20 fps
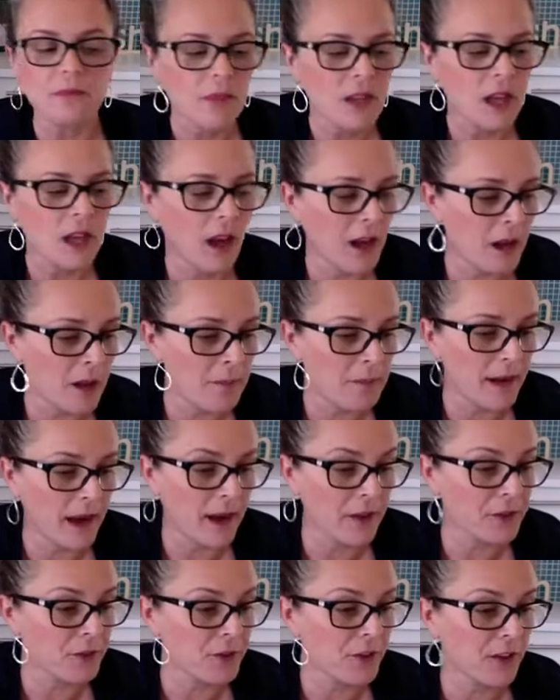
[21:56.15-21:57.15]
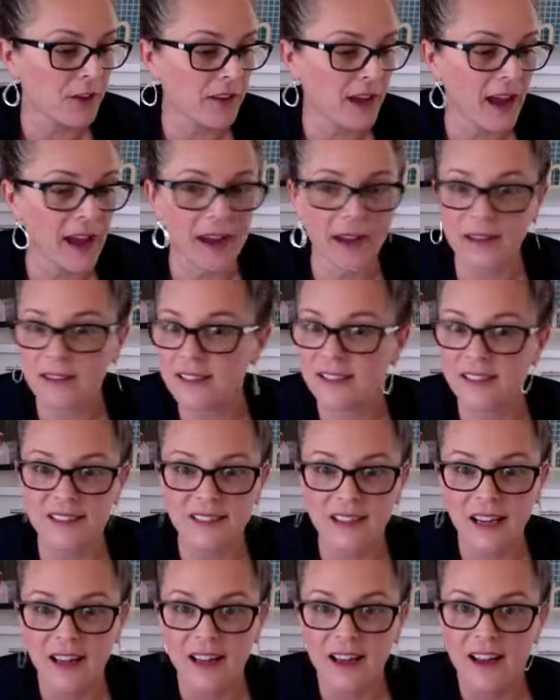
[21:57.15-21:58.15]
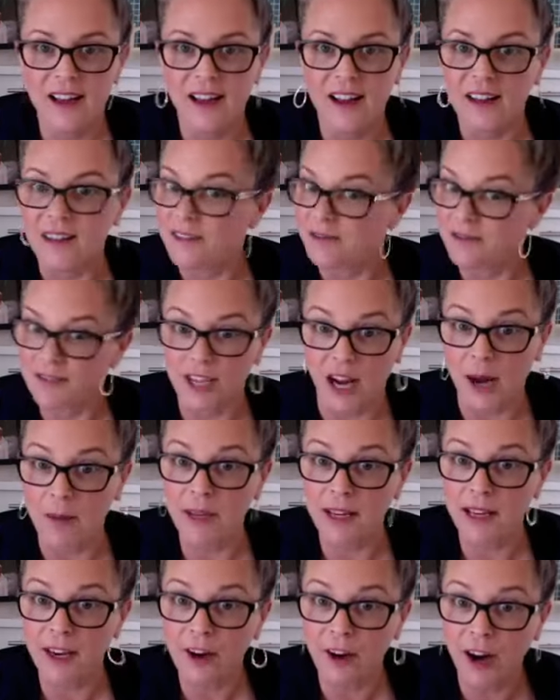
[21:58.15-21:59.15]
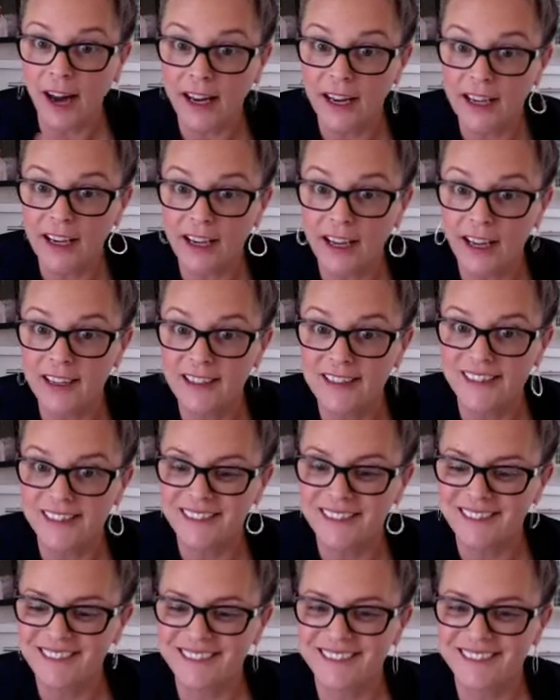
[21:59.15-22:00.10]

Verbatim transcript: Um, other than that, time to get cracking, guys.